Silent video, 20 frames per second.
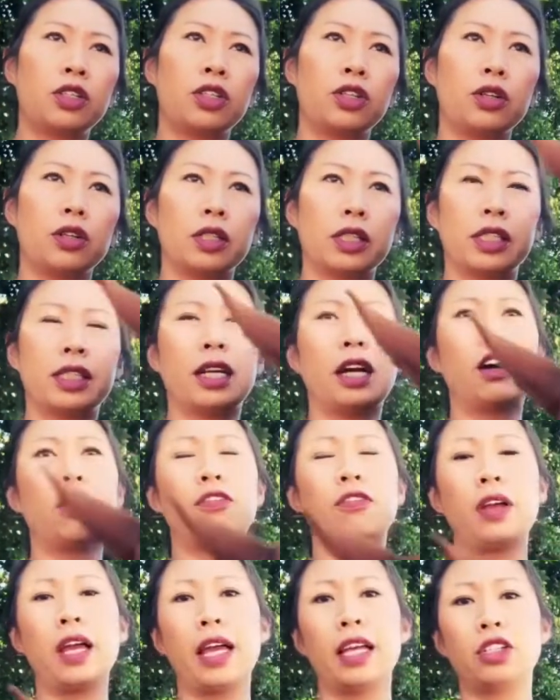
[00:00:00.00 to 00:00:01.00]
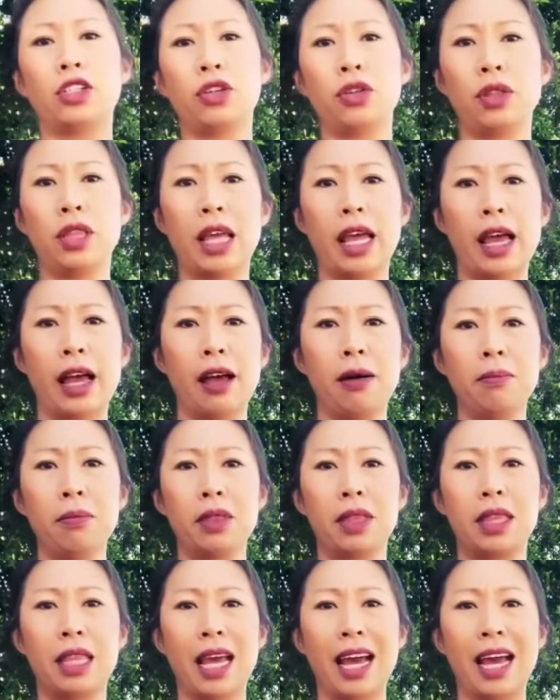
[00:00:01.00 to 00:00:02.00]
yourself and to them
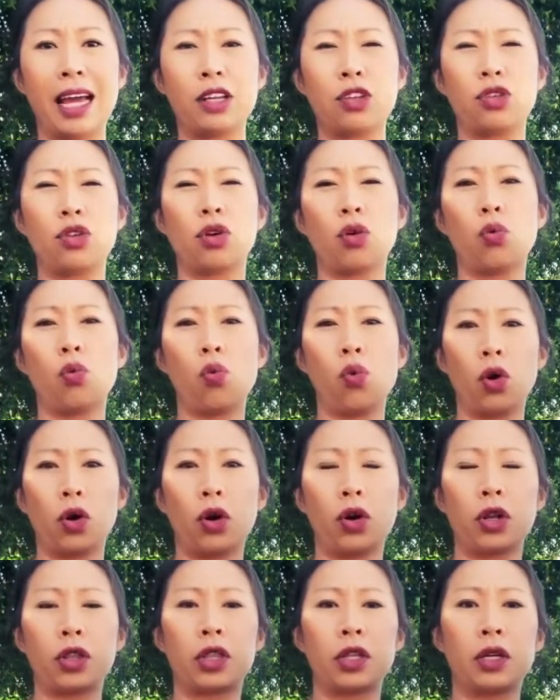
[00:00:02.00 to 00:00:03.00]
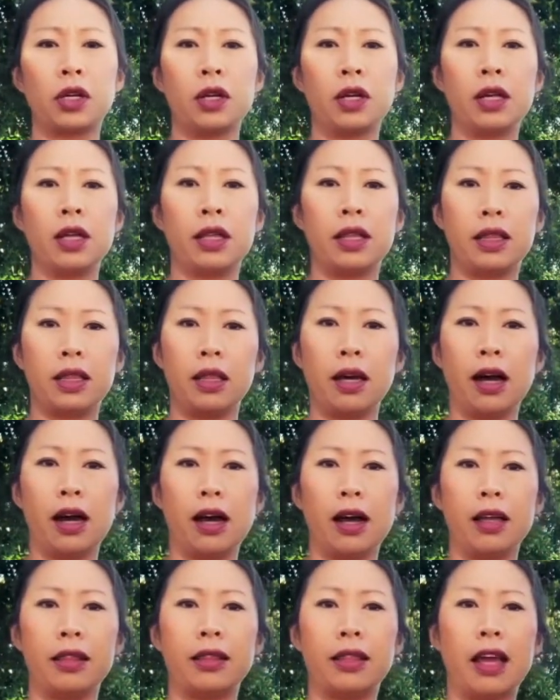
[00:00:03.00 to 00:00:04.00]
that you're worth
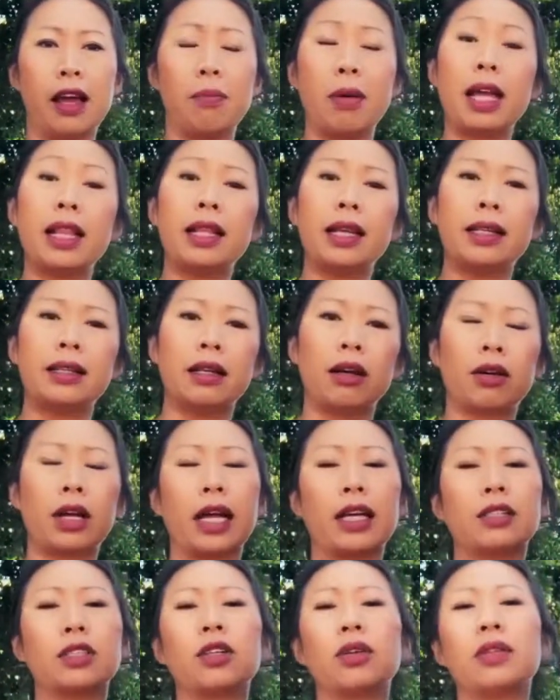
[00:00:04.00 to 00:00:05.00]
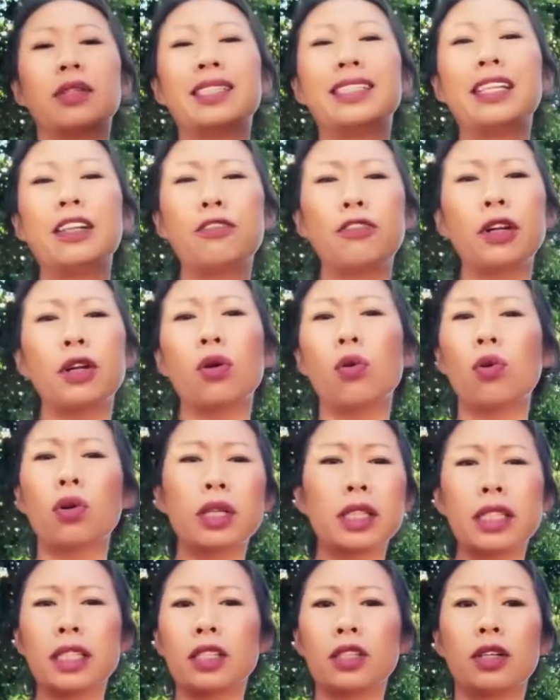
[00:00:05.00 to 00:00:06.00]
them. And then, okay, so the different
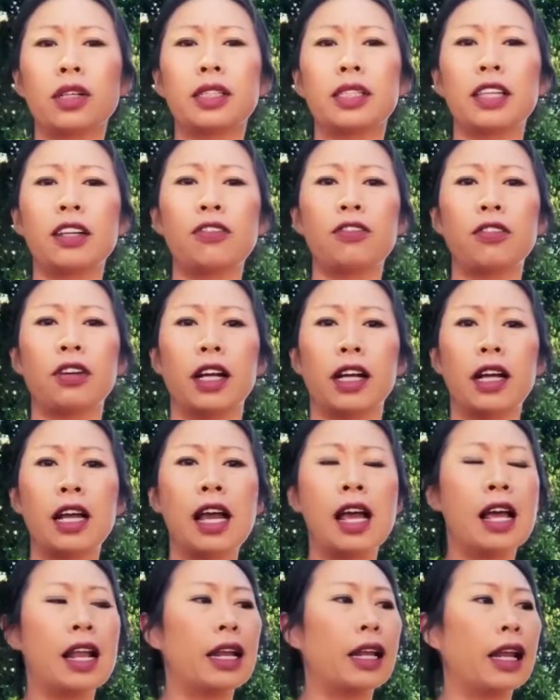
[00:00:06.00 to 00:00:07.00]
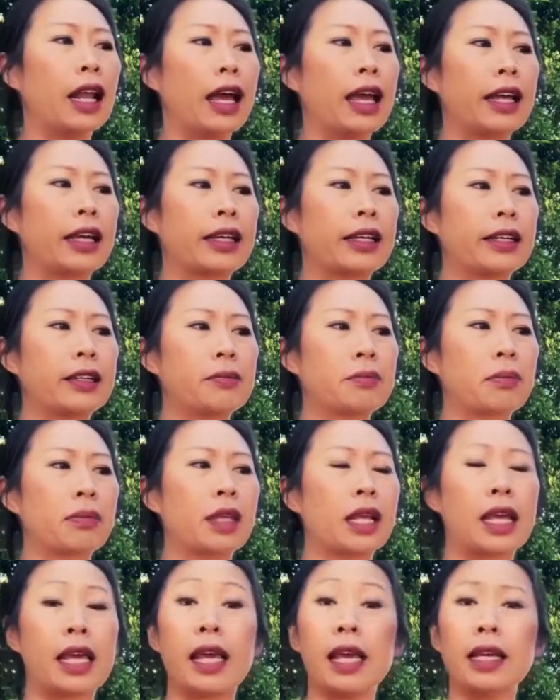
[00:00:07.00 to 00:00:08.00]
horses are different. Like,
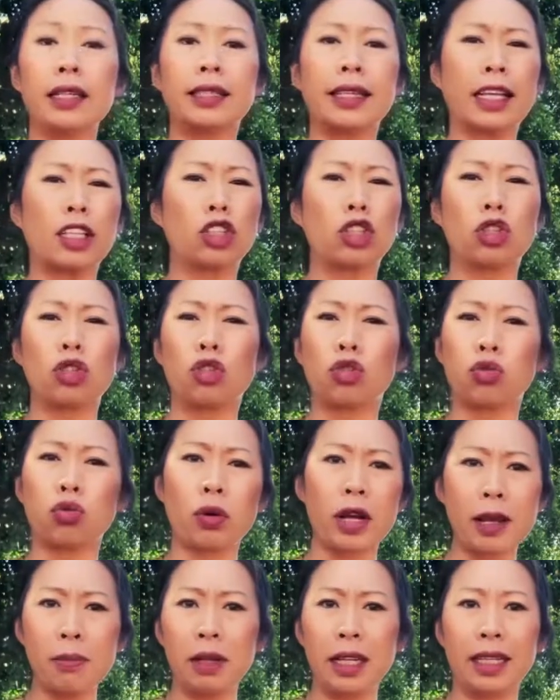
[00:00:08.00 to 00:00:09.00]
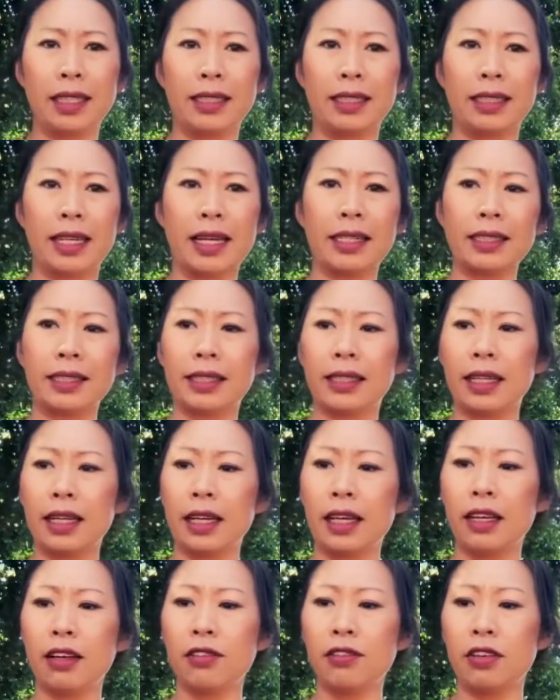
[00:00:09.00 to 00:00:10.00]
he is extremely
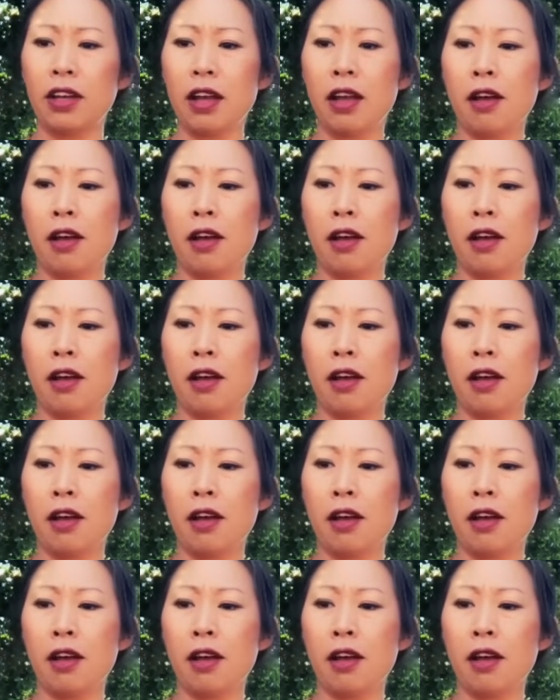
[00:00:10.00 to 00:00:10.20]
sensitive,